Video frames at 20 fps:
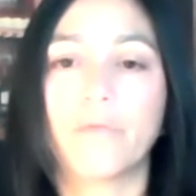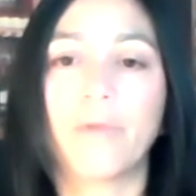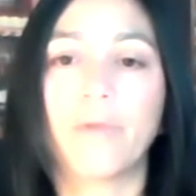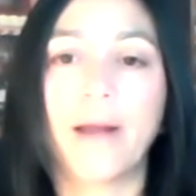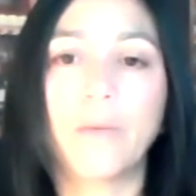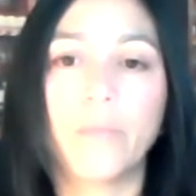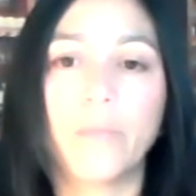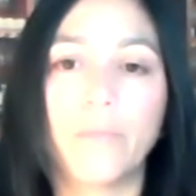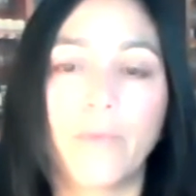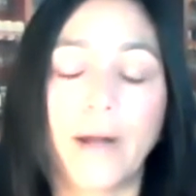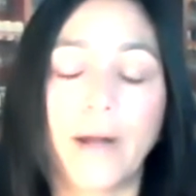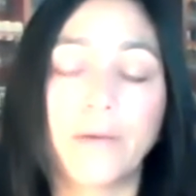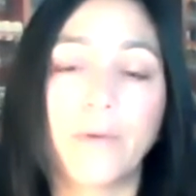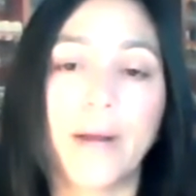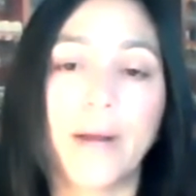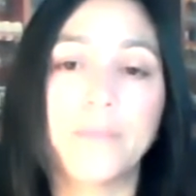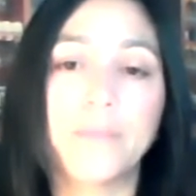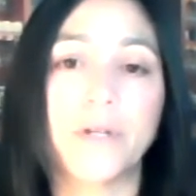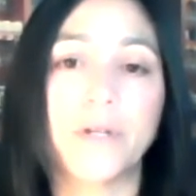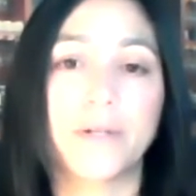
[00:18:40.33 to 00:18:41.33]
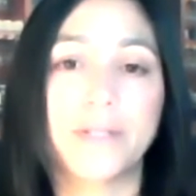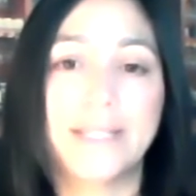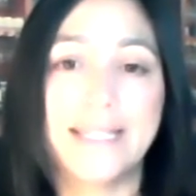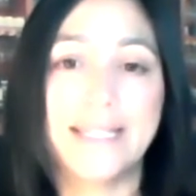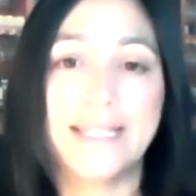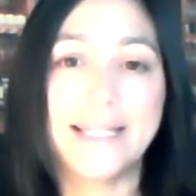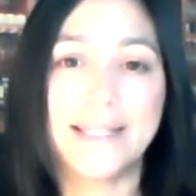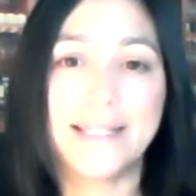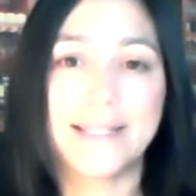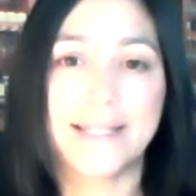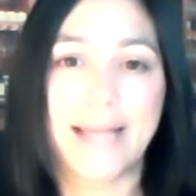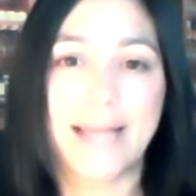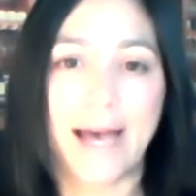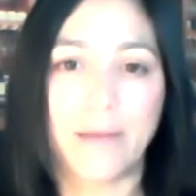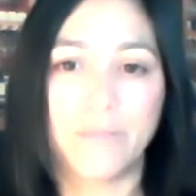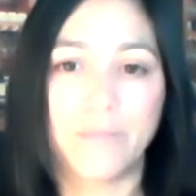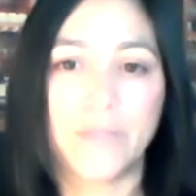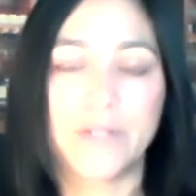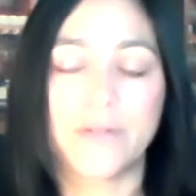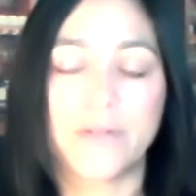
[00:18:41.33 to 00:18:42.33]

Red grapes are destemmed,